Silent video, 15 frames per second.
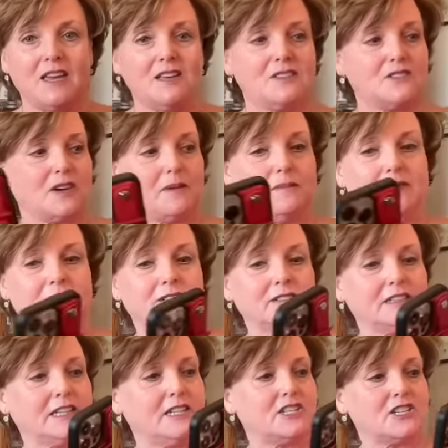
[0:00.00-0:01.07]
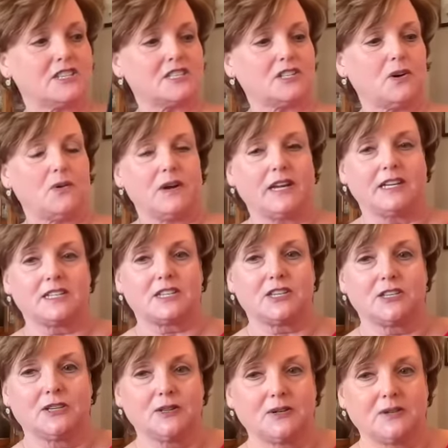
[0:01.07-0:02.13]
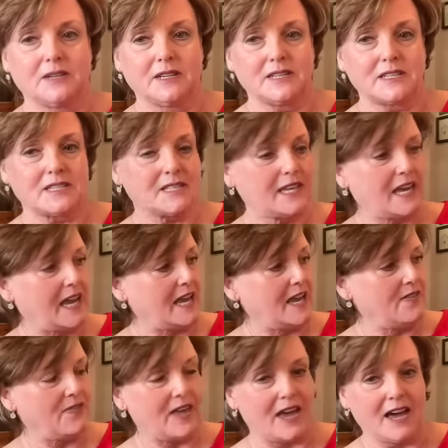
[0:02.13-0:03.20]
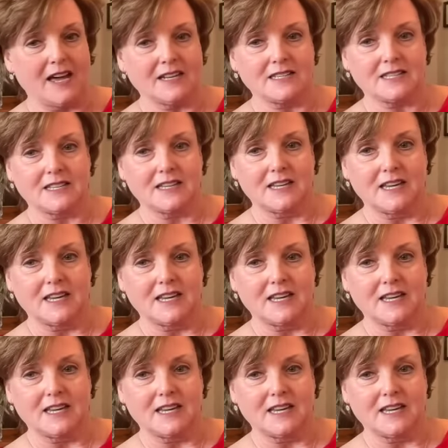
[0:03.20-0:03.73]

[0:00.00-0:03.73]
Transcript: So I'm literally just going to scan that,